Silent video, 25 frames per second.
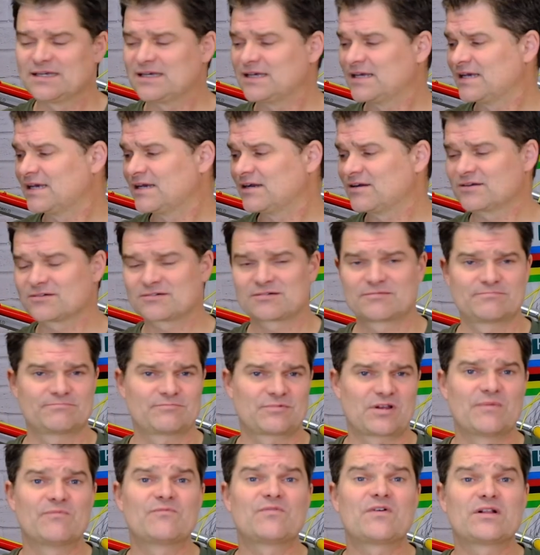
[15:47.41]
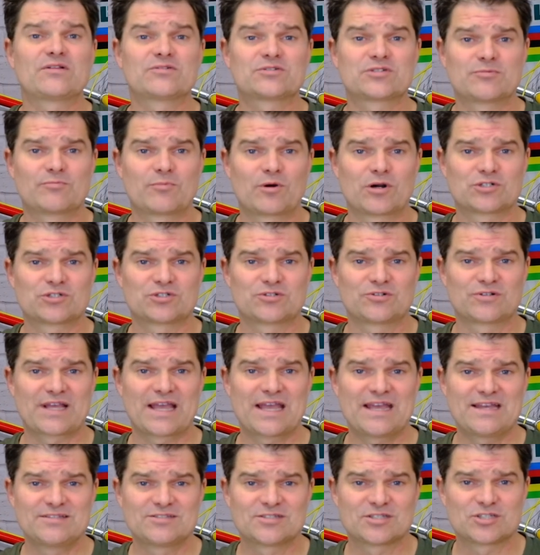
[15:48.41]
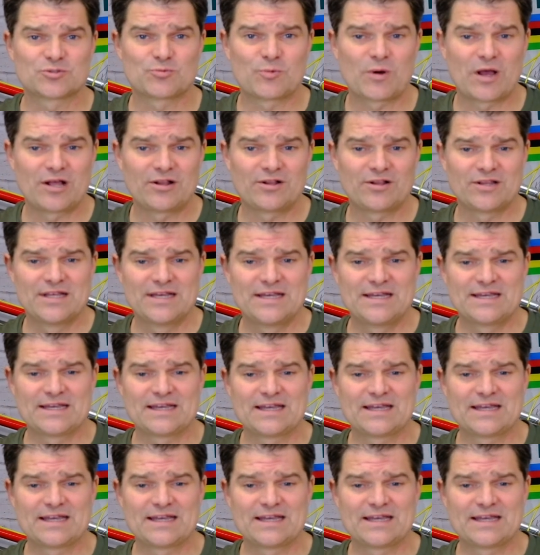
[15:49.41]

Come follow us at Marginal Gains as well.